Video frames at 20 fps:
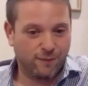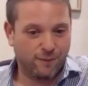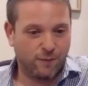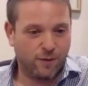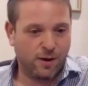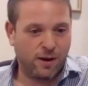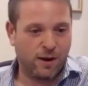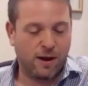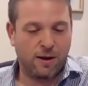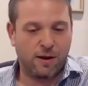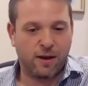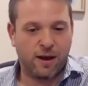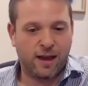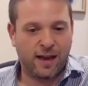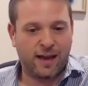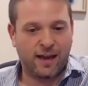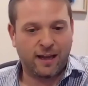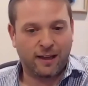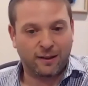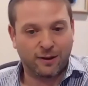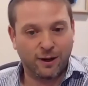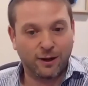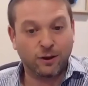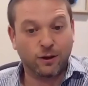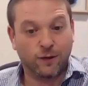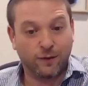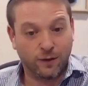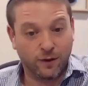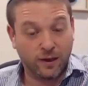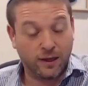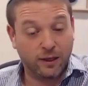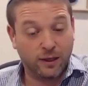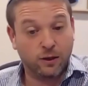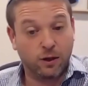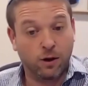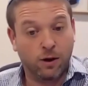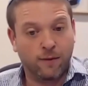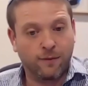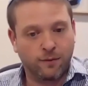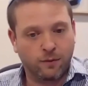in terms of his
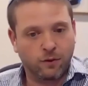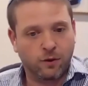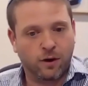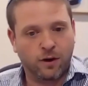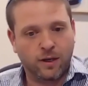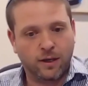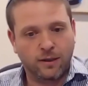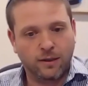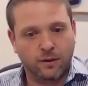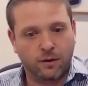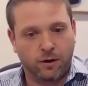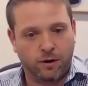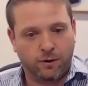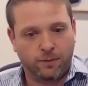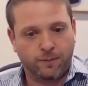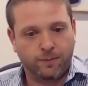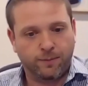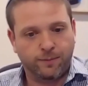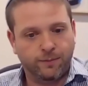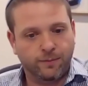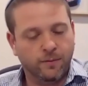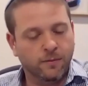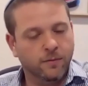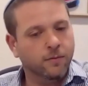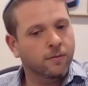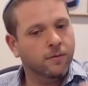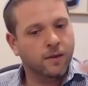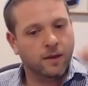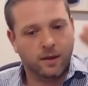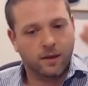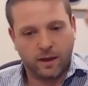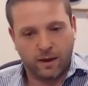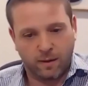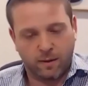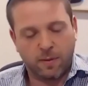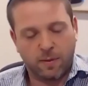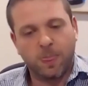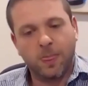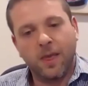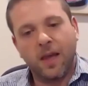love toward his son.
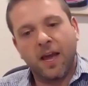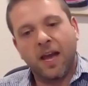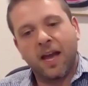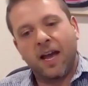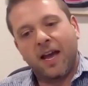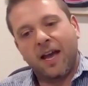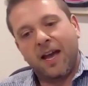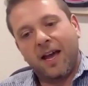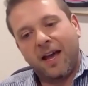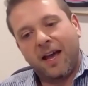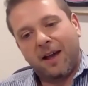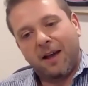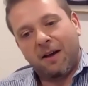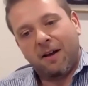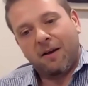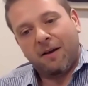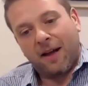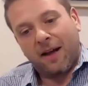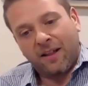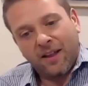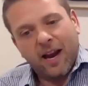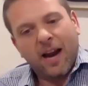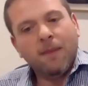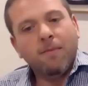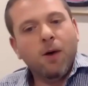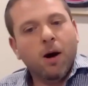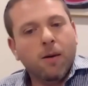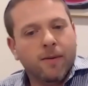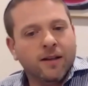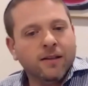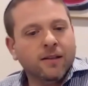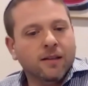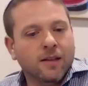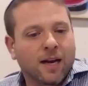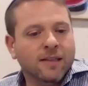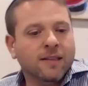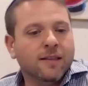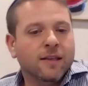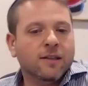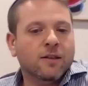And there are moments,
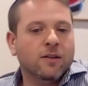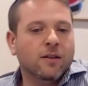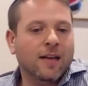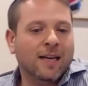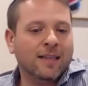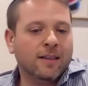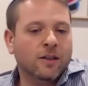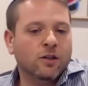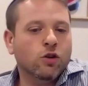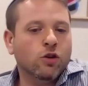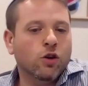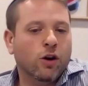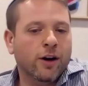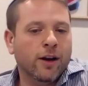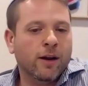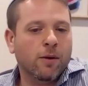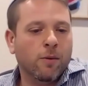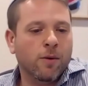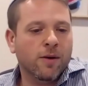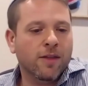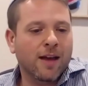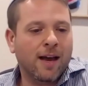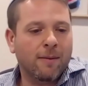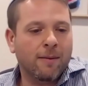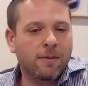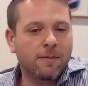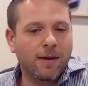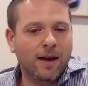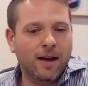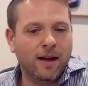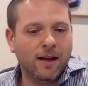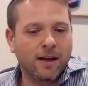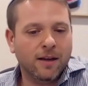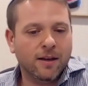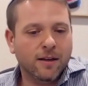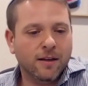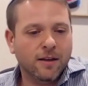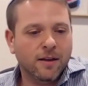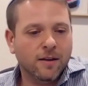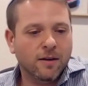as the story with Abimelech,
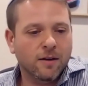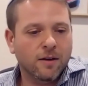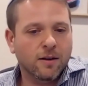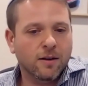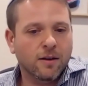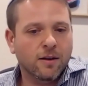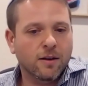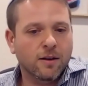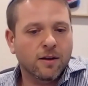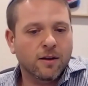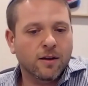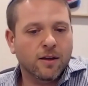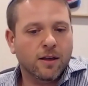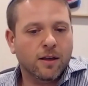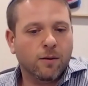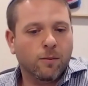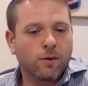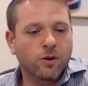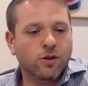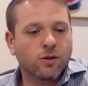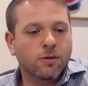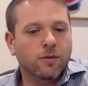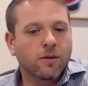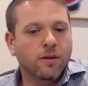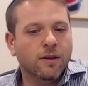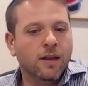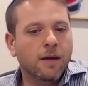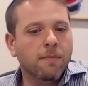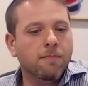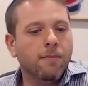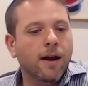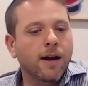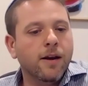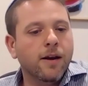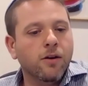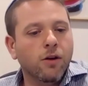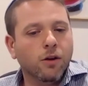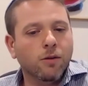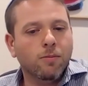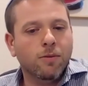in which they might
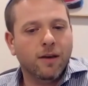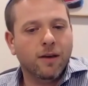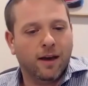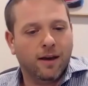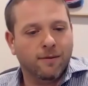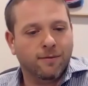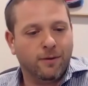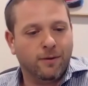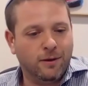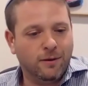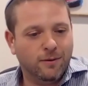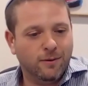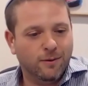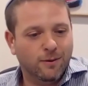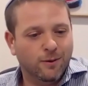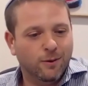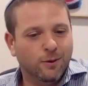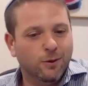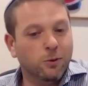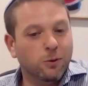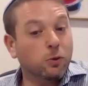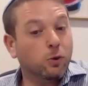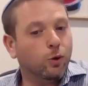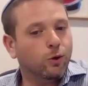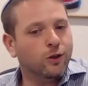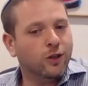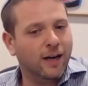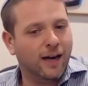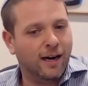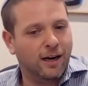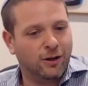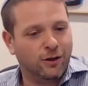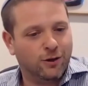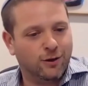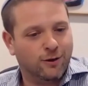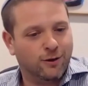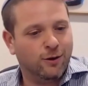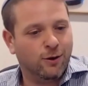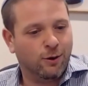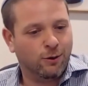not be able to
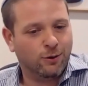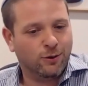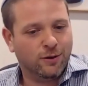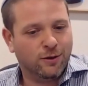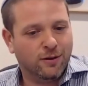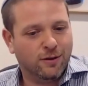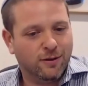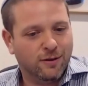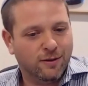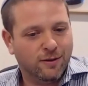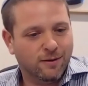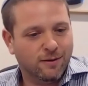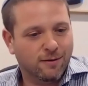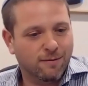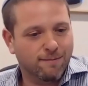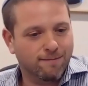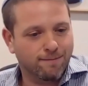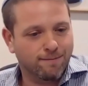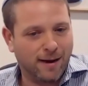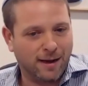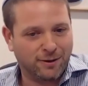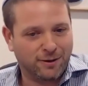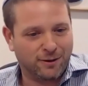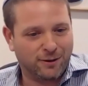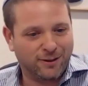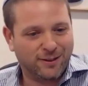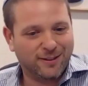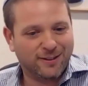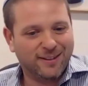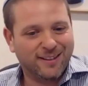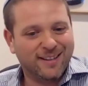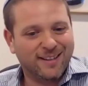challenge those patterns.